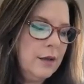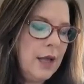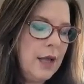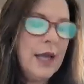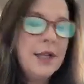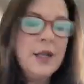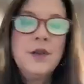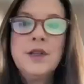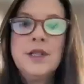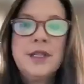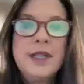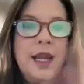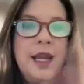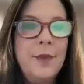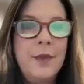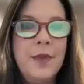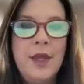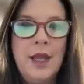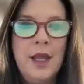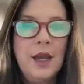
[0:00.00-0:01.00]
I do the
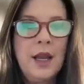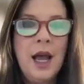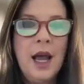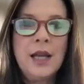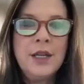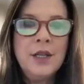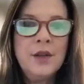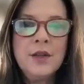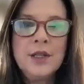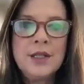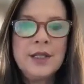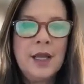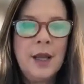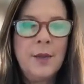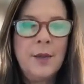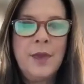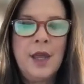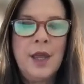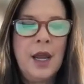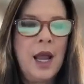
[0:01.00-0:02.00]
same thing. I do the
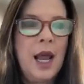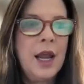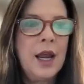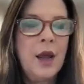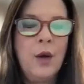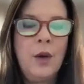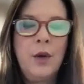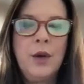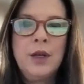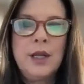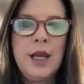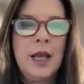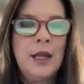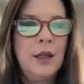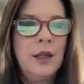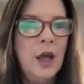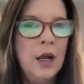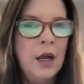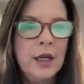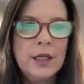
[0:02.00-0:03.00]
same thing. I go and I
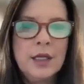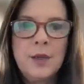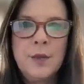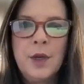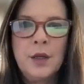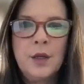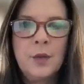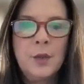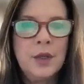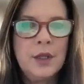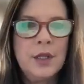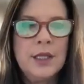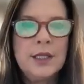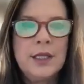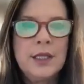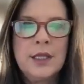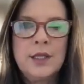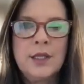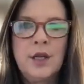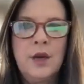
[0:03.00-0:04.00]
log into the multiple
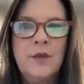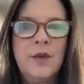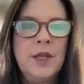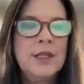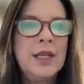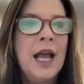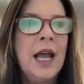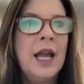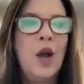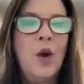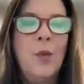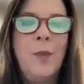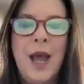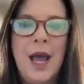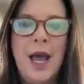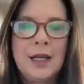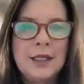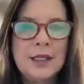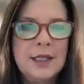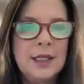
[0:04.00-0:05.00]
listing service. I go
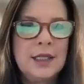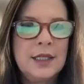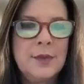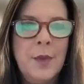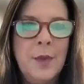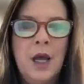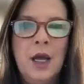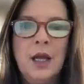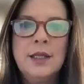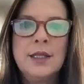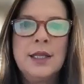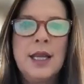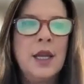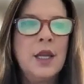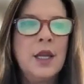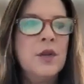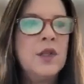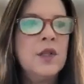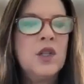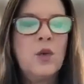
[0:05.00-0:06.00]
back 6 months. I
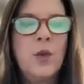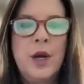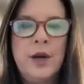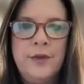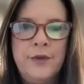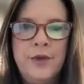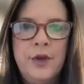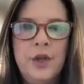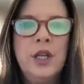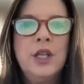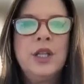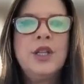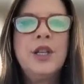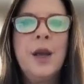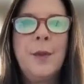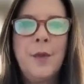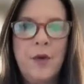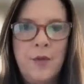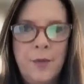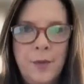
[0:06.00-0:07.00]
use square footage,
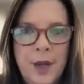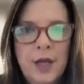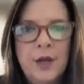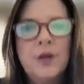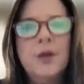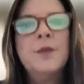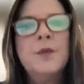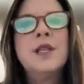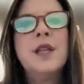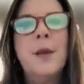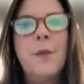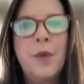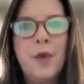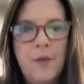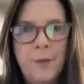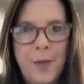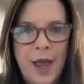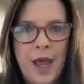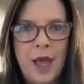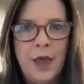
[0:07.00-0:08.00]
number of bedrooms, number
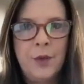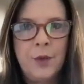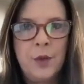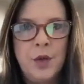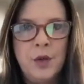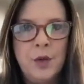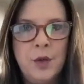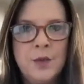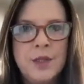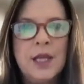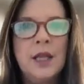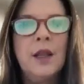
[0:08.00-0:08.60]
of bathrooms.